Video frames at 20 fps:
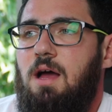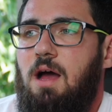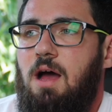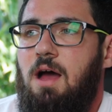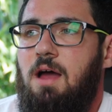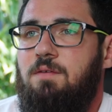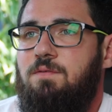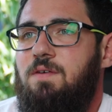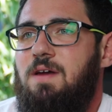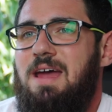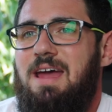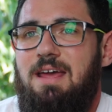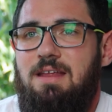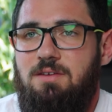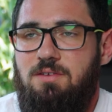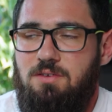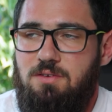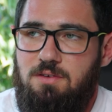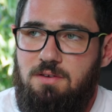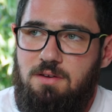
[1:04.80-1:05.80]
I've
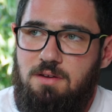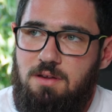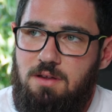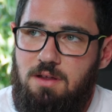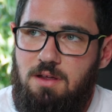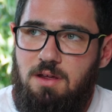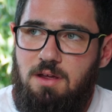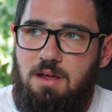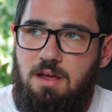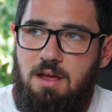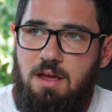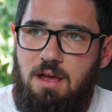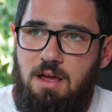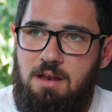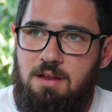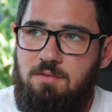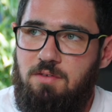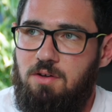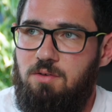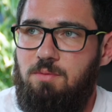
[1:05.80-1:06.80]
had
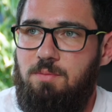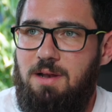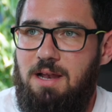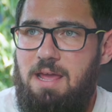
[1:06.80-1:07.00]
an Iwagumi